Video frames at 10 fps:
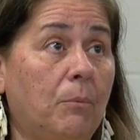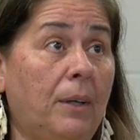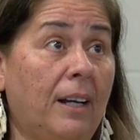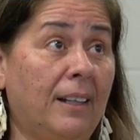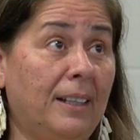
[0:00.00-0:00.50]

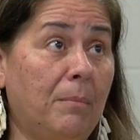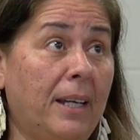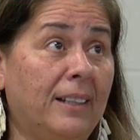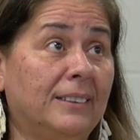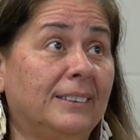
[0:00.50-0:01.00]
We got
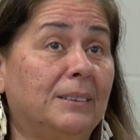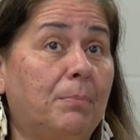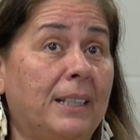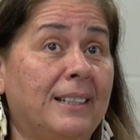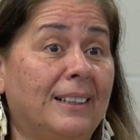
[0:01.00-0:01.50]
emails
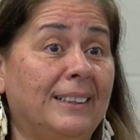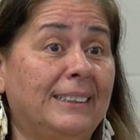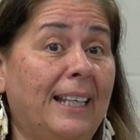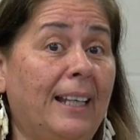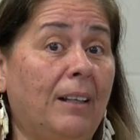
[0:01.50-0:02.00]
basically
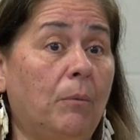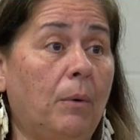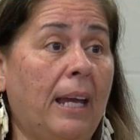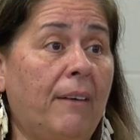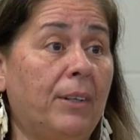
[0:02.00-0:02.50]
saying
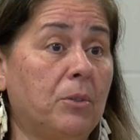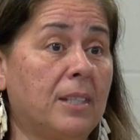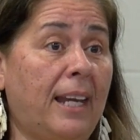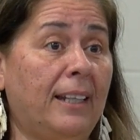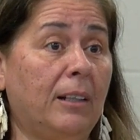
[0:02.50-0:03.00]
we have
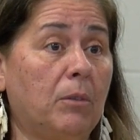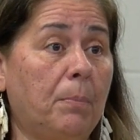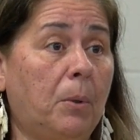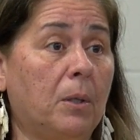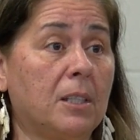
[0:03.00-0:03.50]
outstanding
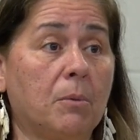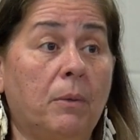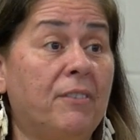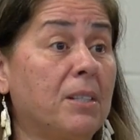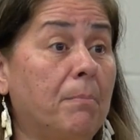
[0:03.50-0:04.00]
reports.
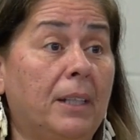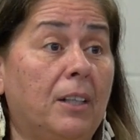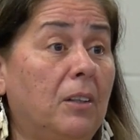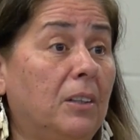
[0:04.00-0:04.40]
We've submitted